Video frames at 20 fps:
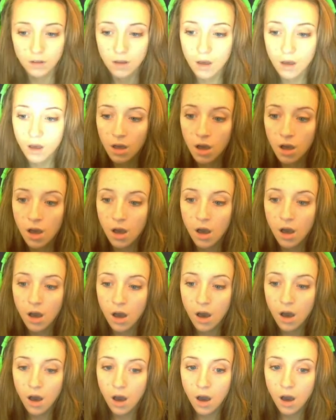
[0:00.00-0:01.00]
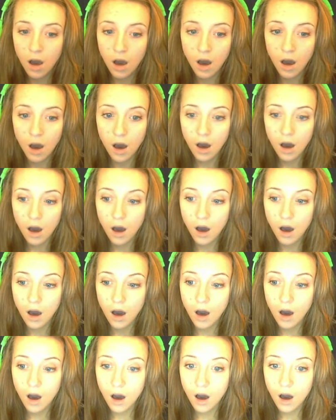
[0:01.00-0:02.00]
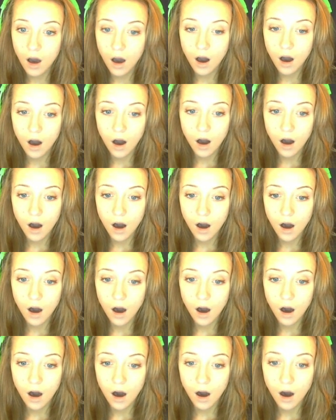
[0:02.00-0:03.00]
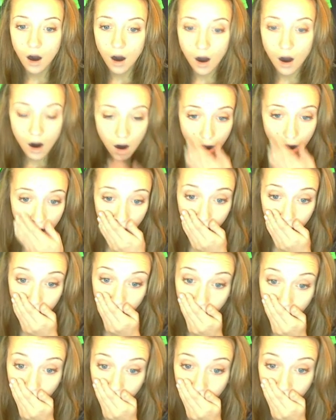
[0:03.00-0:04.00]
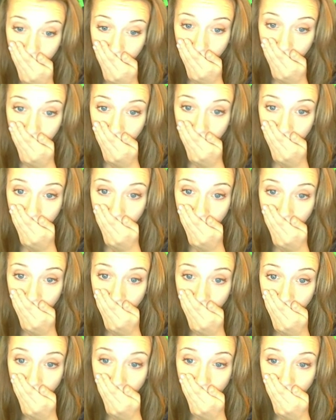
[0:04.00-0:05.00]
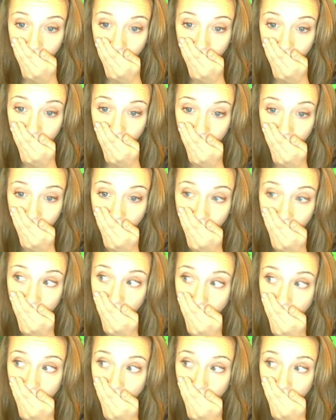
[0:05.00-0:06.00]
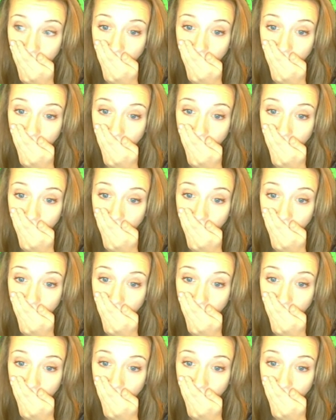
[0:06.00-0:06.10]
Nothing is said.